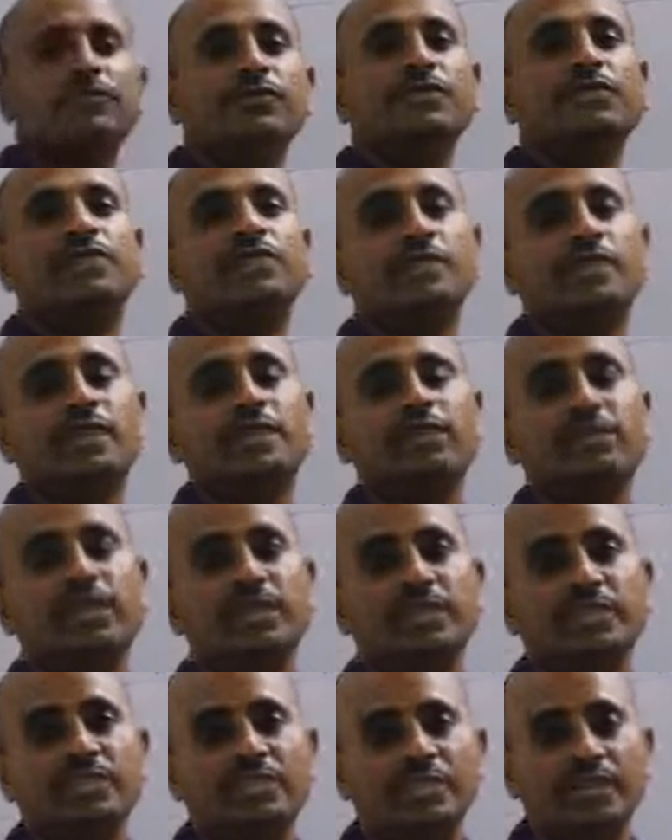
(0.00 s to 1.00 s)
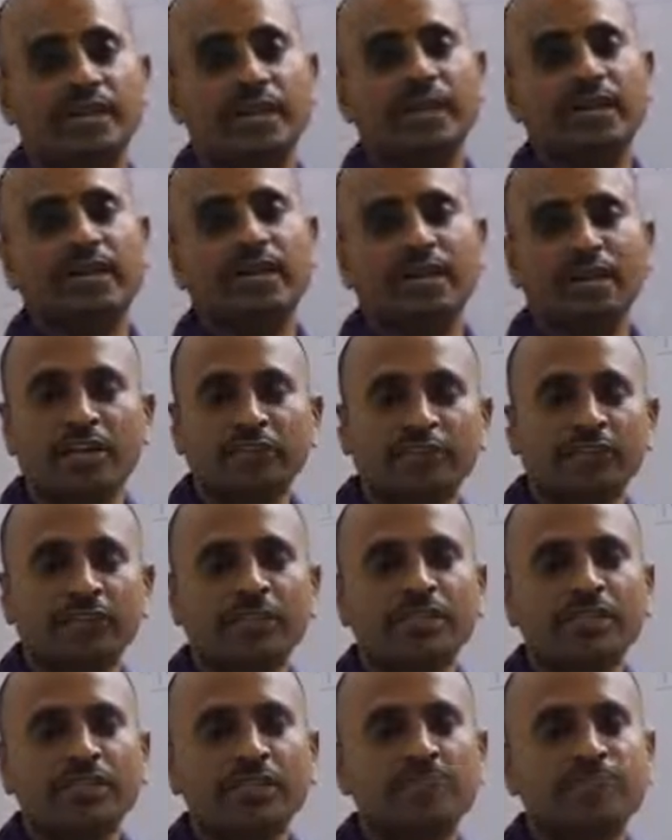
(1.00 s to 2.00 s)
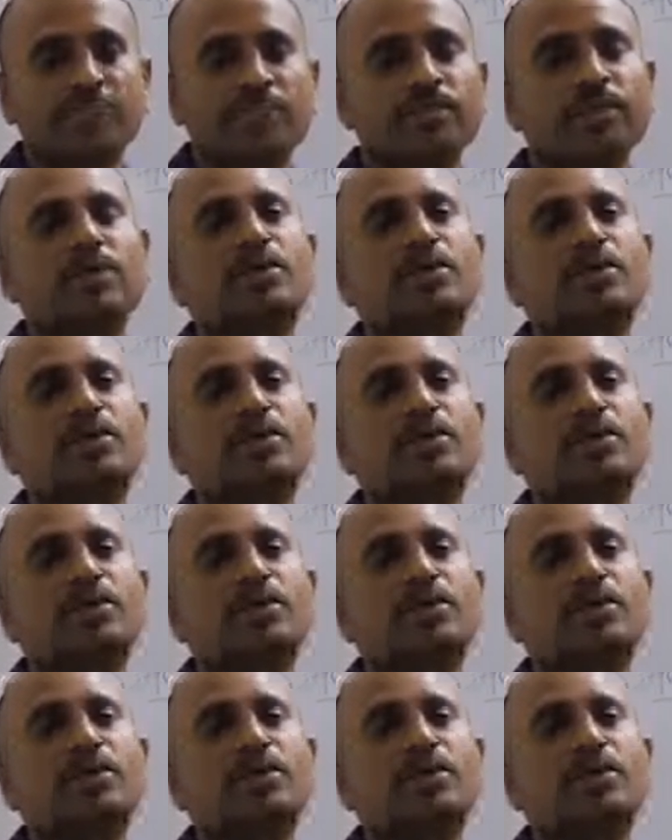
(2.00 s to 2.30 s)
which differentiate living things from